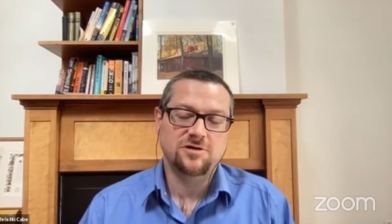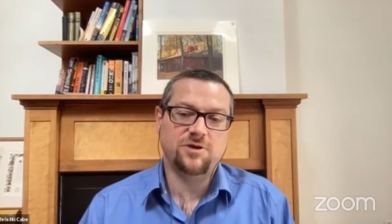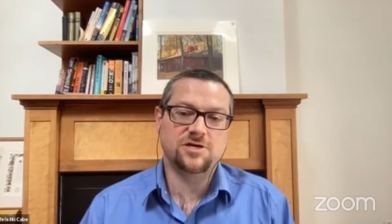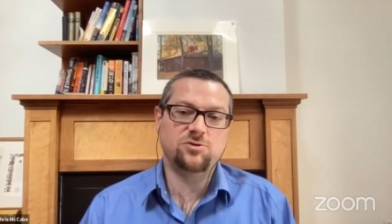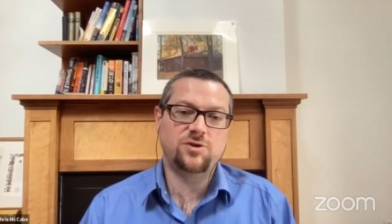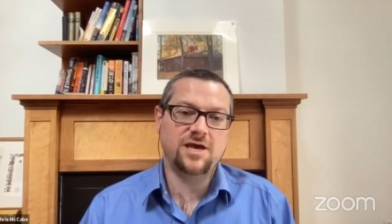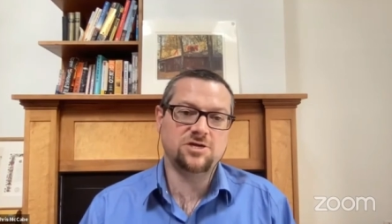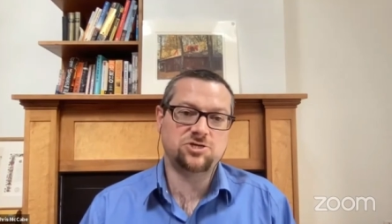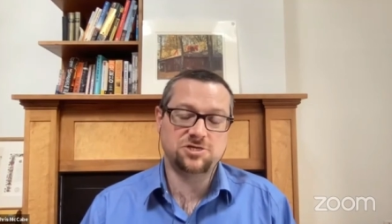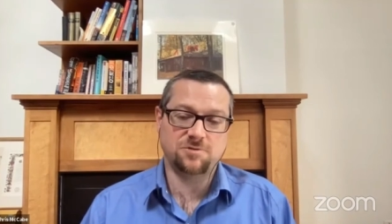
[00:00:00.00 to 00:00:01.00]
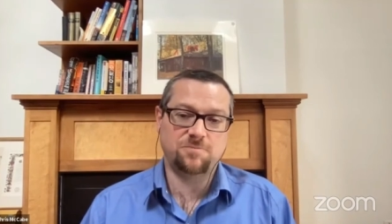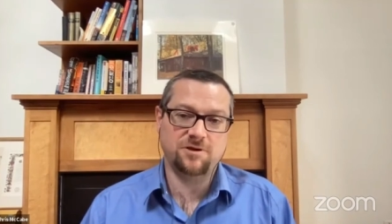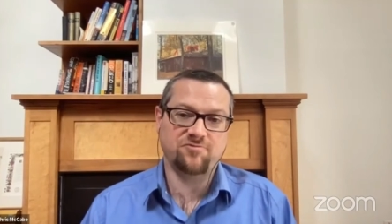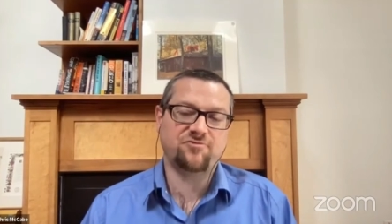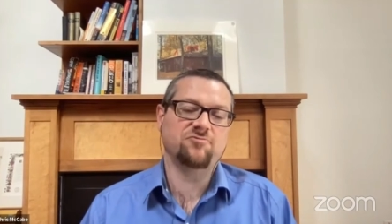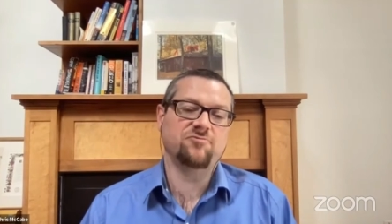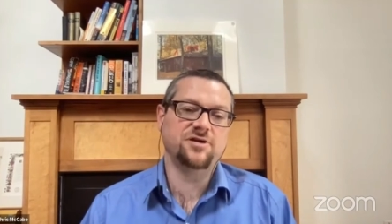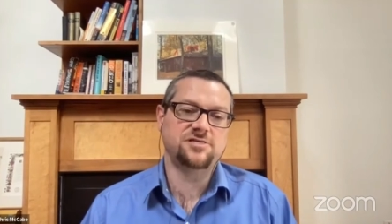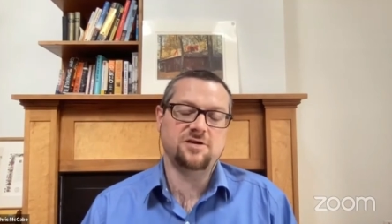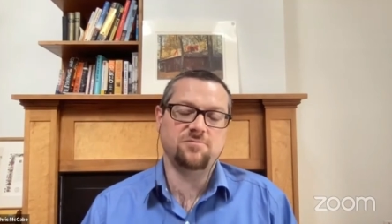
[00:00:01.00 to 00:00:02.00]
because you can't just appeal for
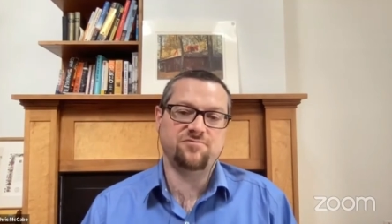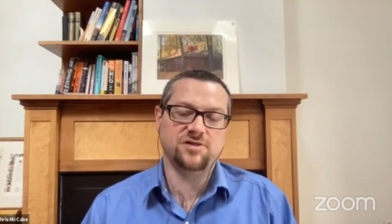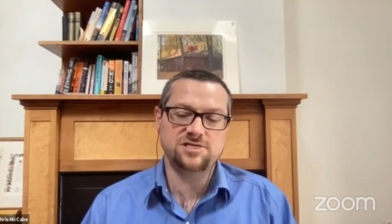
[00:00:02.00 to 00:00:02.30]
reinstatement of a